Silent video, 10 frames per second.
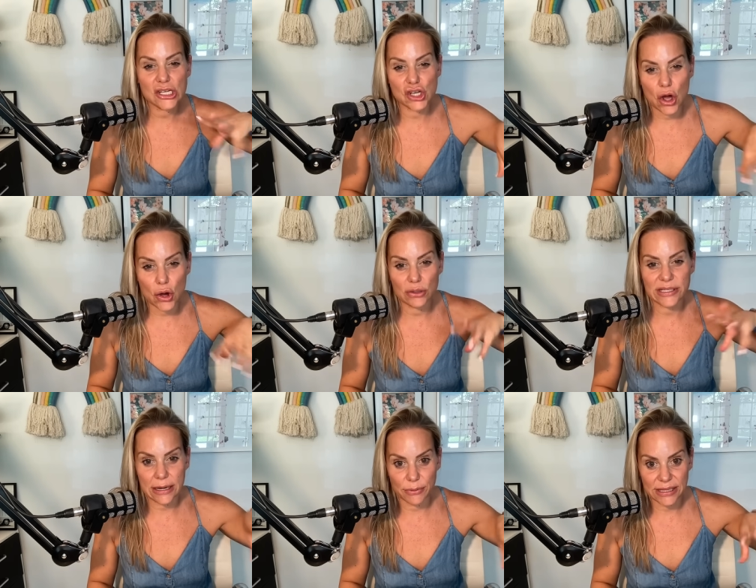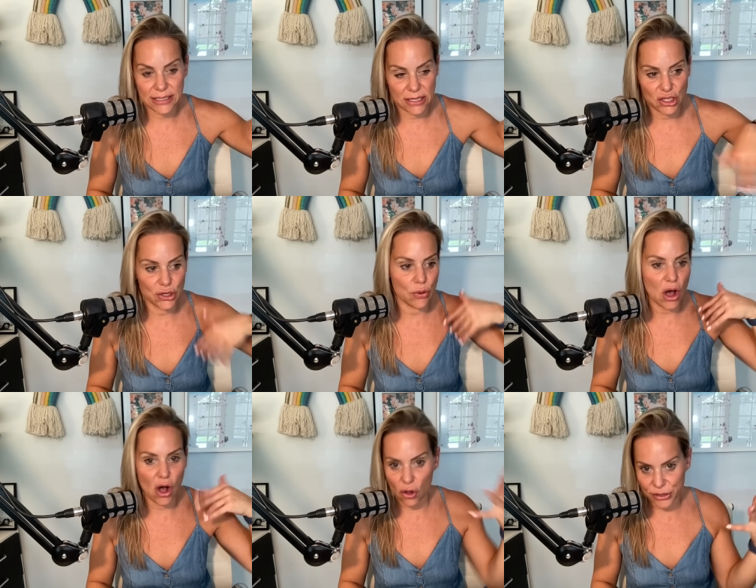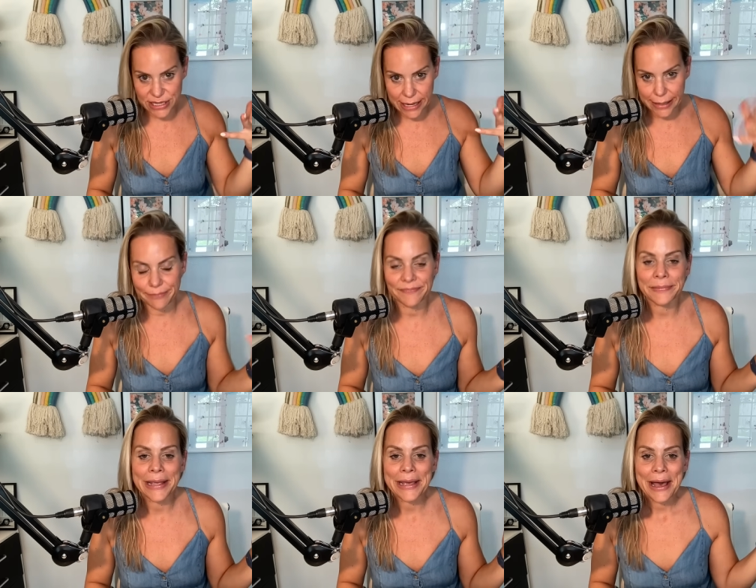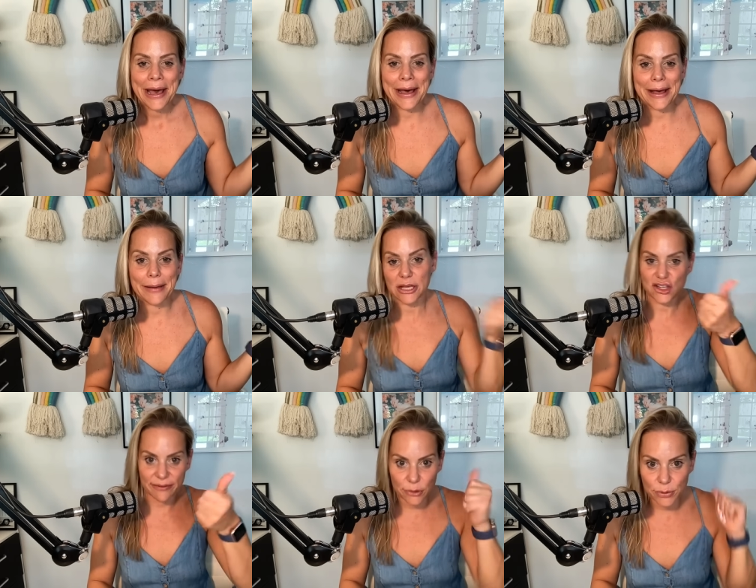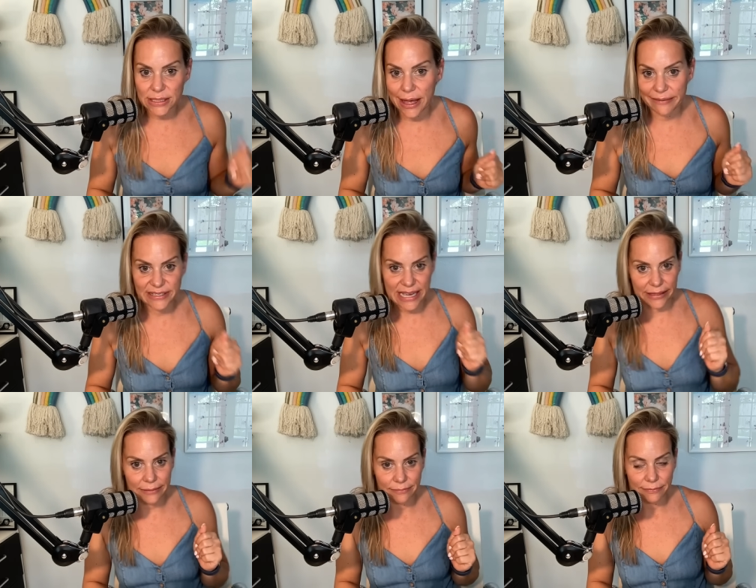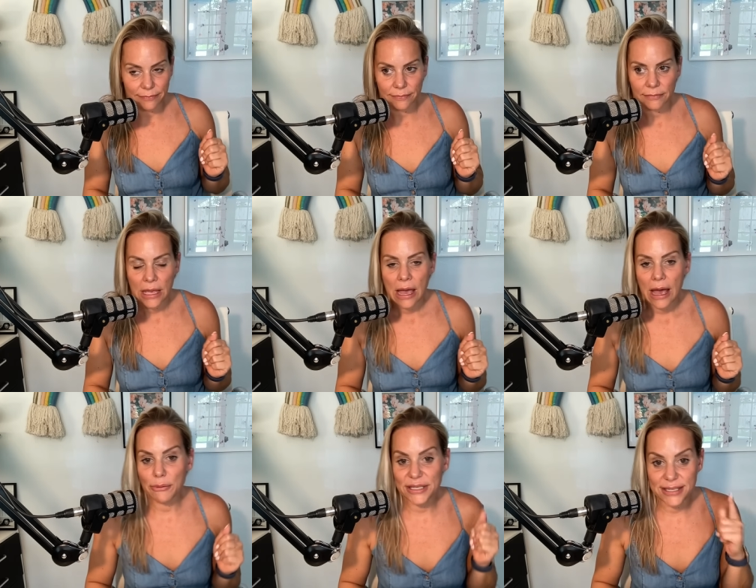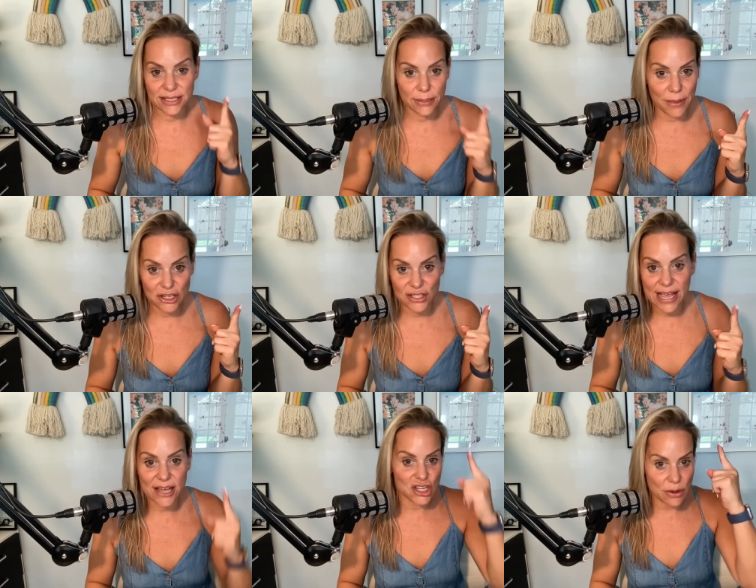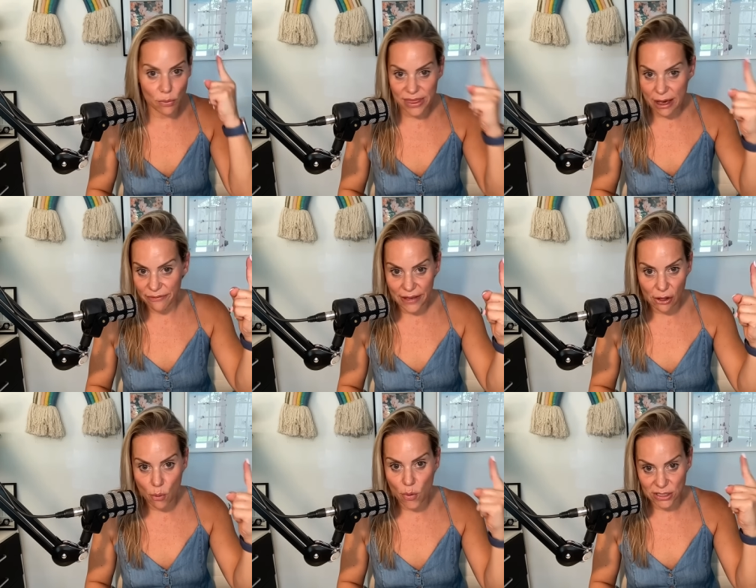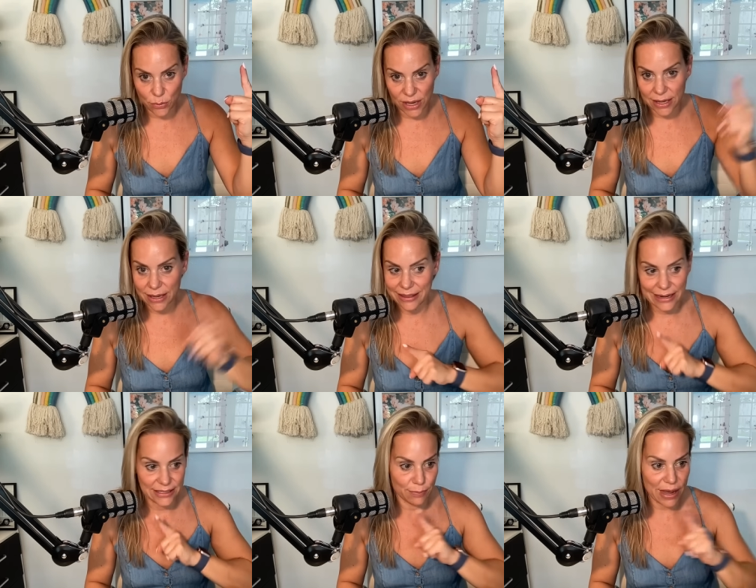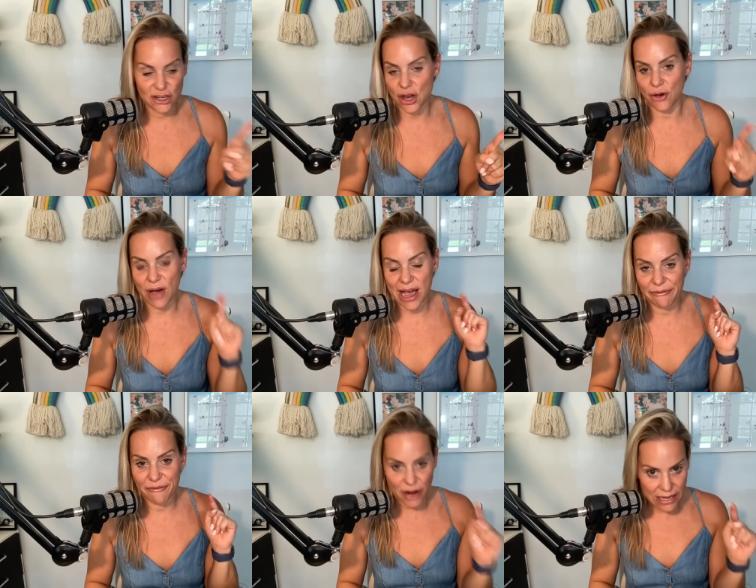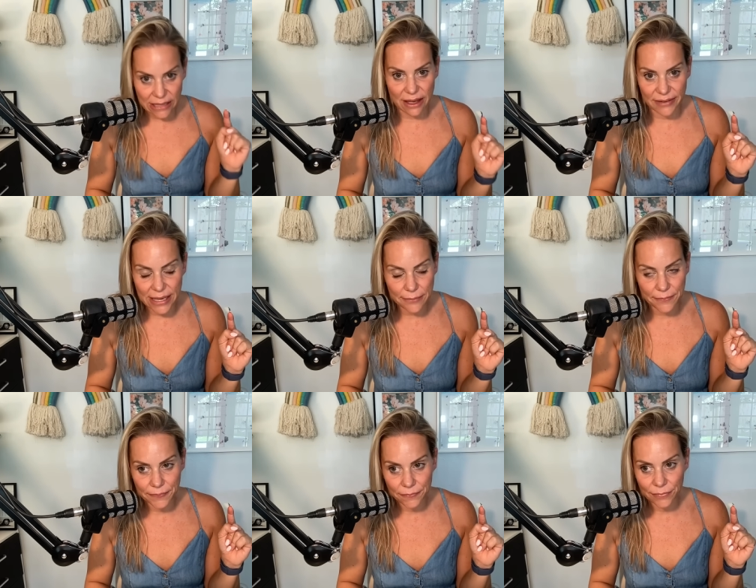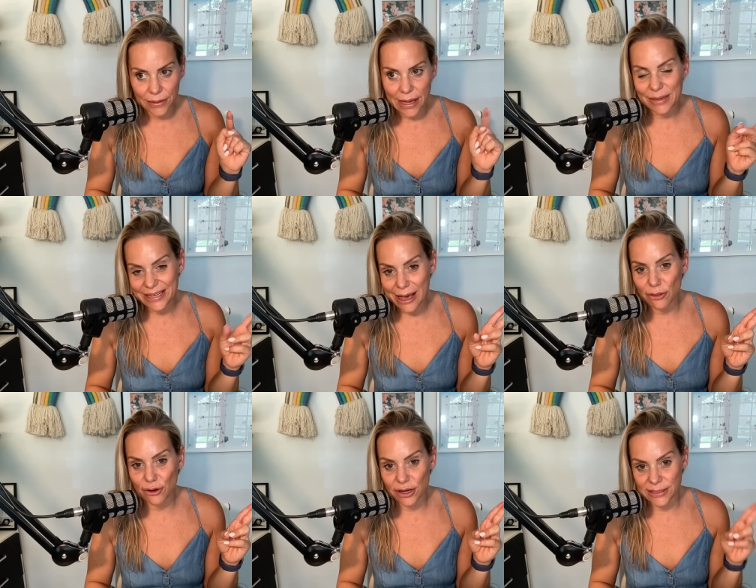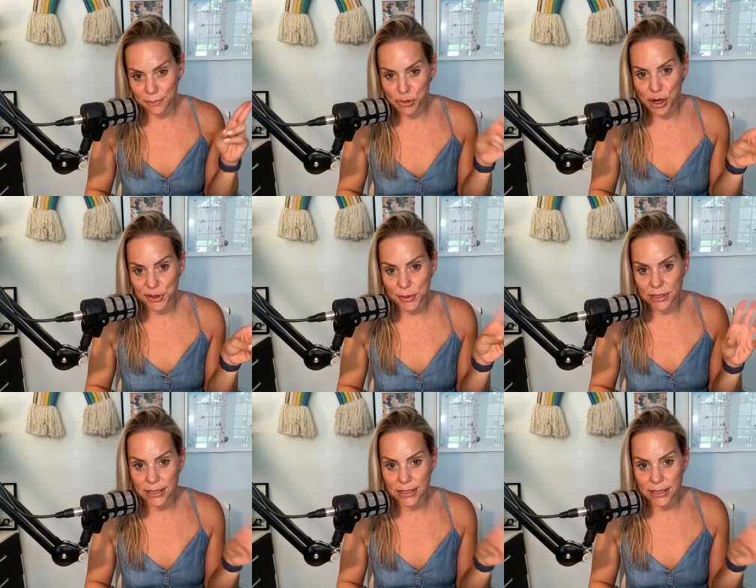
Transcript: shows that I would listen to all the time, Jeff Lewis Live daily. I would listen to Bitch Sesh without fail once a week. That is my show. I freaking love it. I mean, now there are subscription